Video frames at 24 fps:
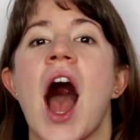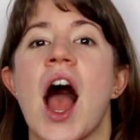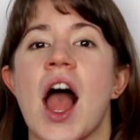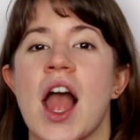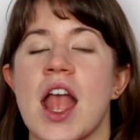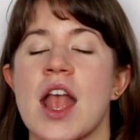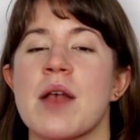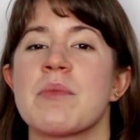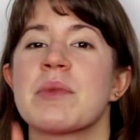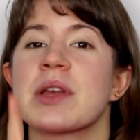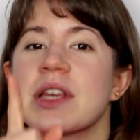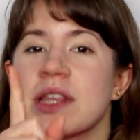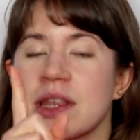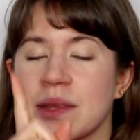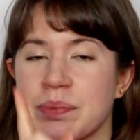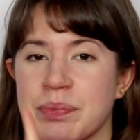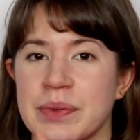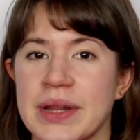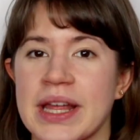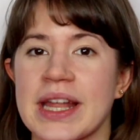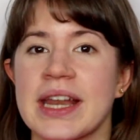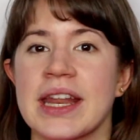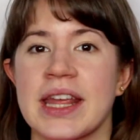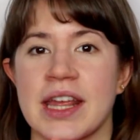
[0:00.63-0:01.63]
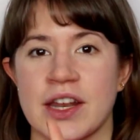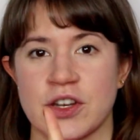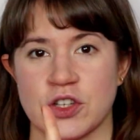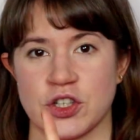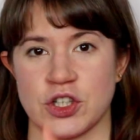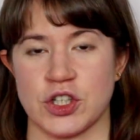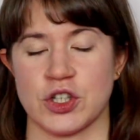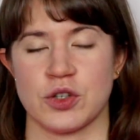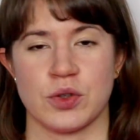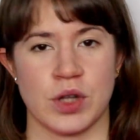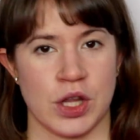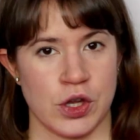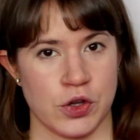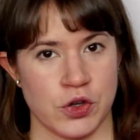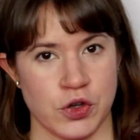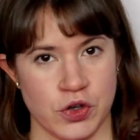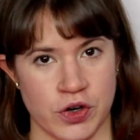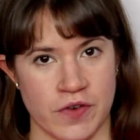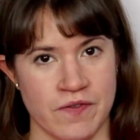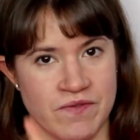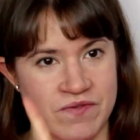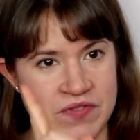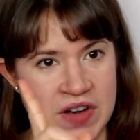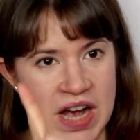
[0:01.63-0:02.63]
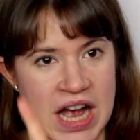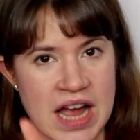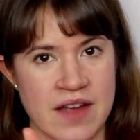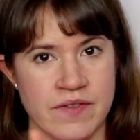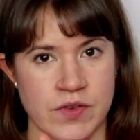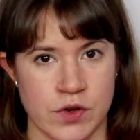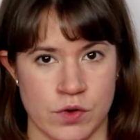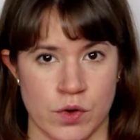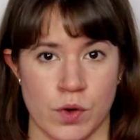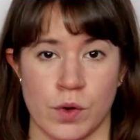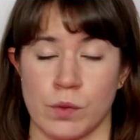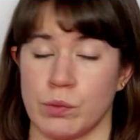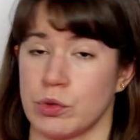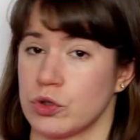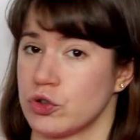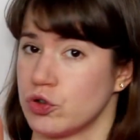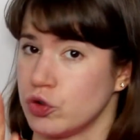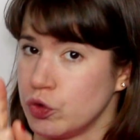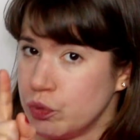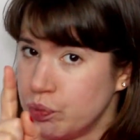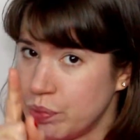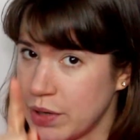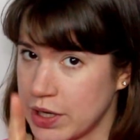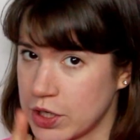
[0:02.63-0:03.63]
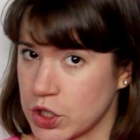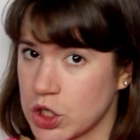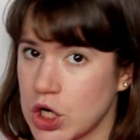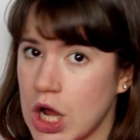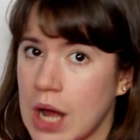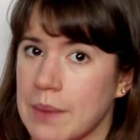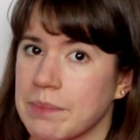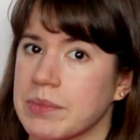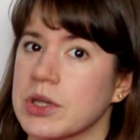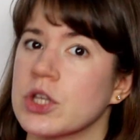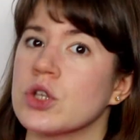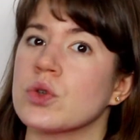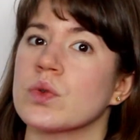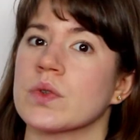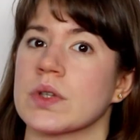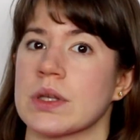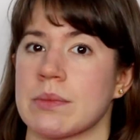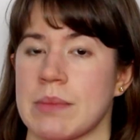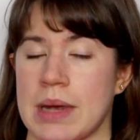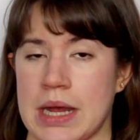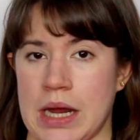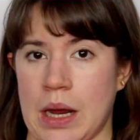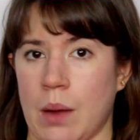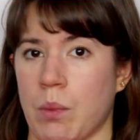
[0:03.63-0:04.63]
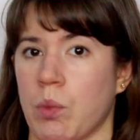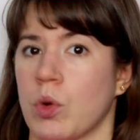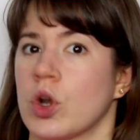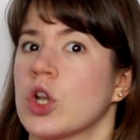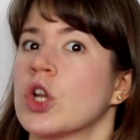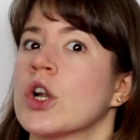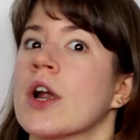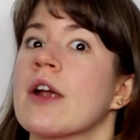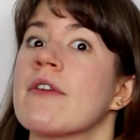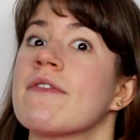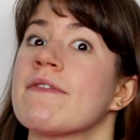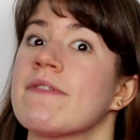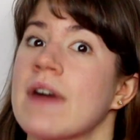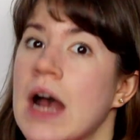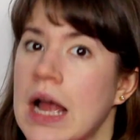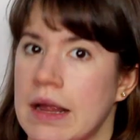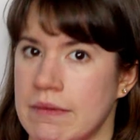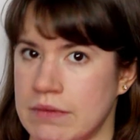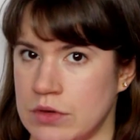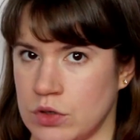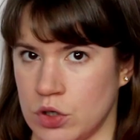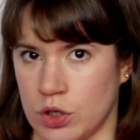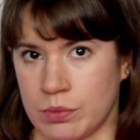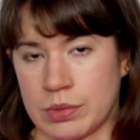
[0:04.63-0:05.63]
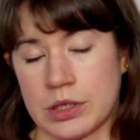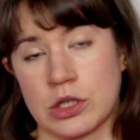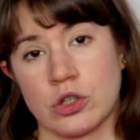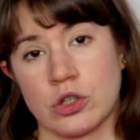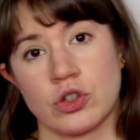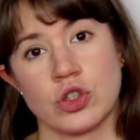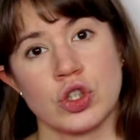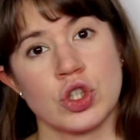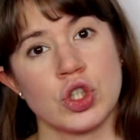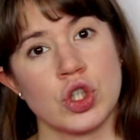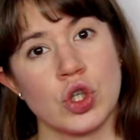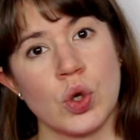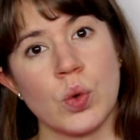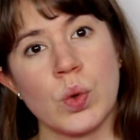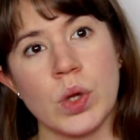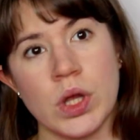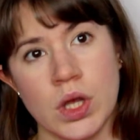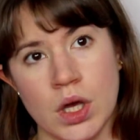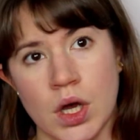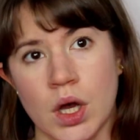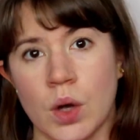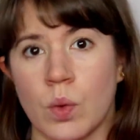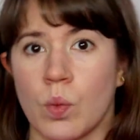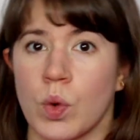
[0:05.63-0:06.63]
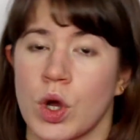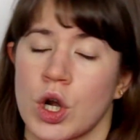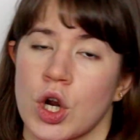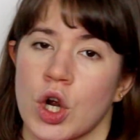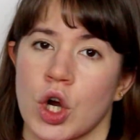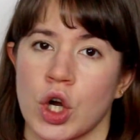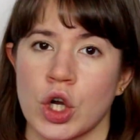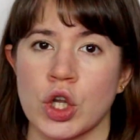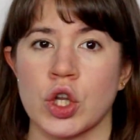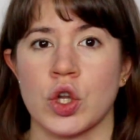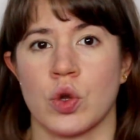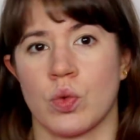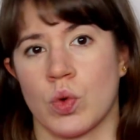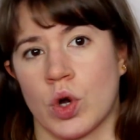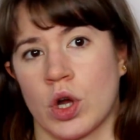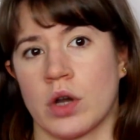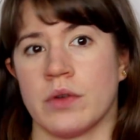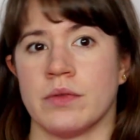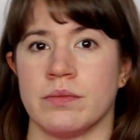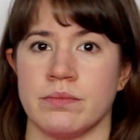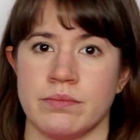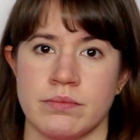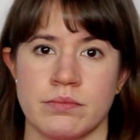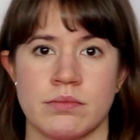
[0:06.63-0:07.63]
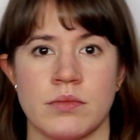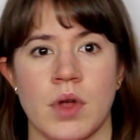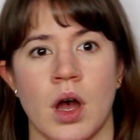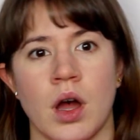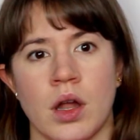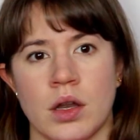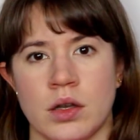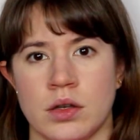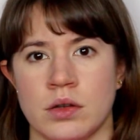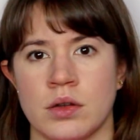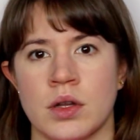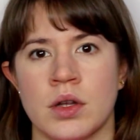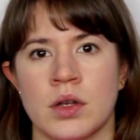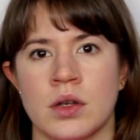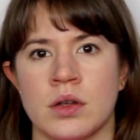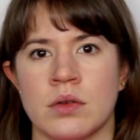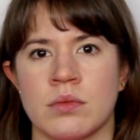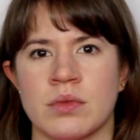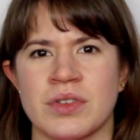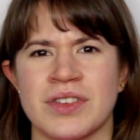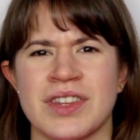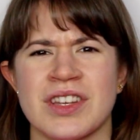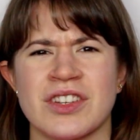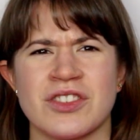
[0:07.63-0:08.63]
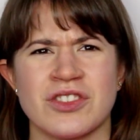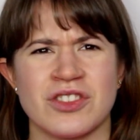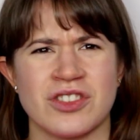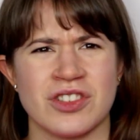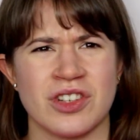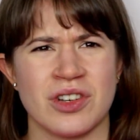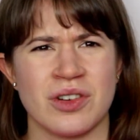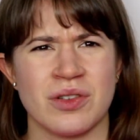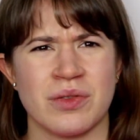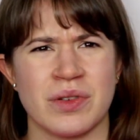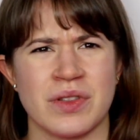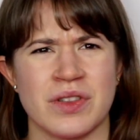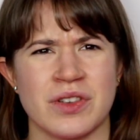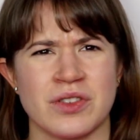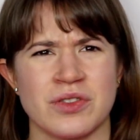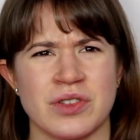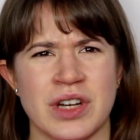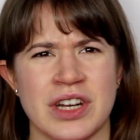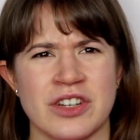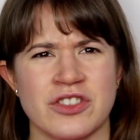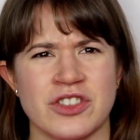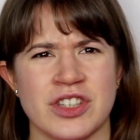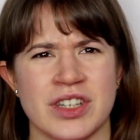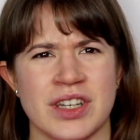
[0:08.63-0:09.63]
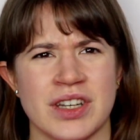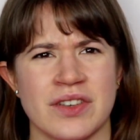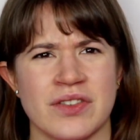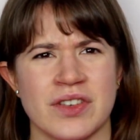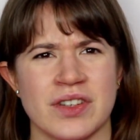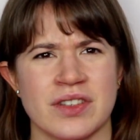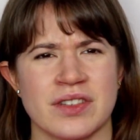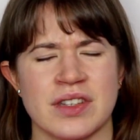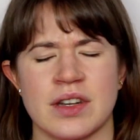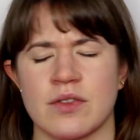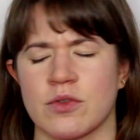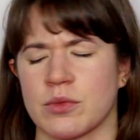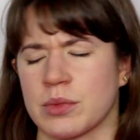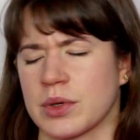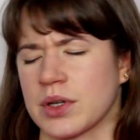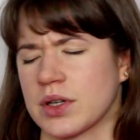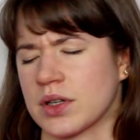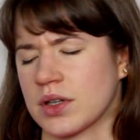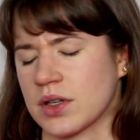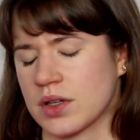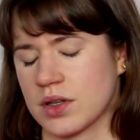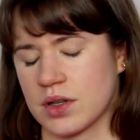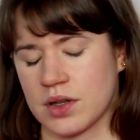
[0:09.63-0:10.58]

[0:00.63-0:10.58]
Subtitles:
I am explaining it to you like you're a 5-year-old, but you better not be using makeup when you're a 5-year-old because you're too young. What are you on what's that show with the trashy divas? Never mind.